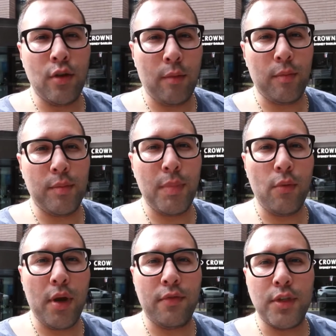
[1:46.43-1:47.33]
I've been
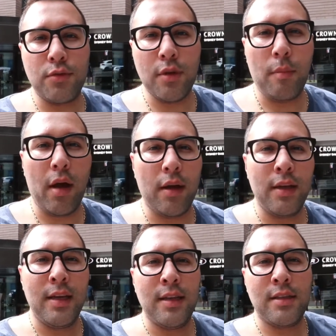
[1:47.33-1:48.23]
waiting for this room about
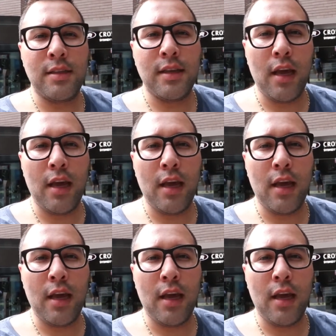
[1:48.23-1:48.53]
since